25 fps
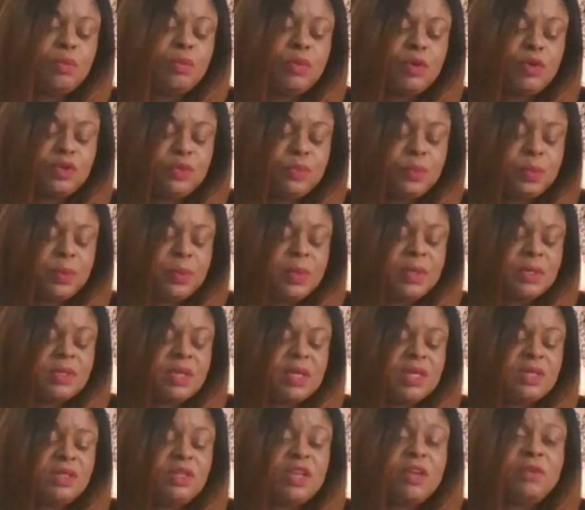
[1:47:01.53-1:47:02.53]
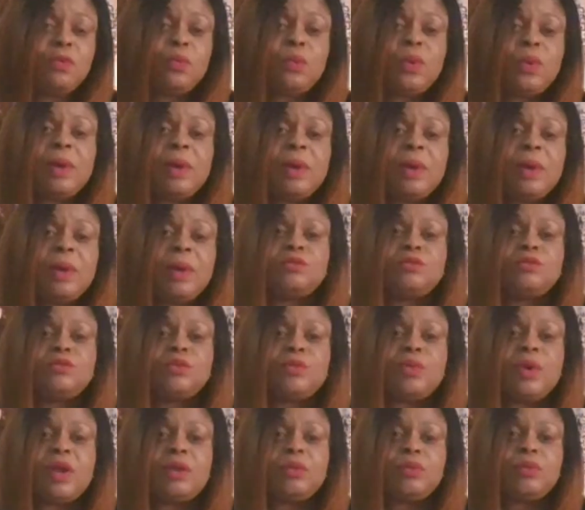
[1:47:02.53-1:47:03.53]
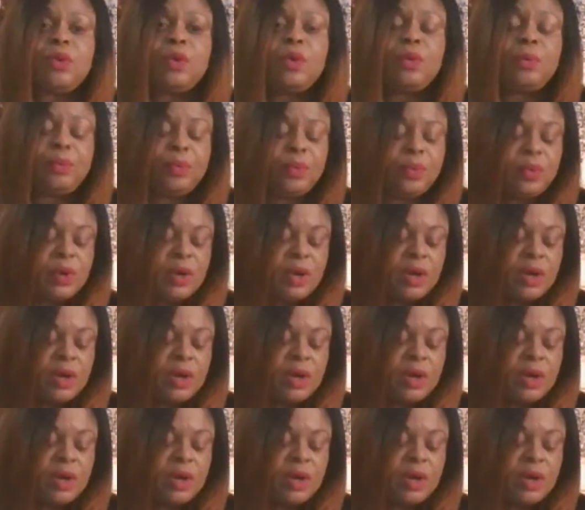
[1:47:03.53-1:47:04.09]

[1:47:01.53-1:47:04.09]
much, Princess. Even we're about to round up.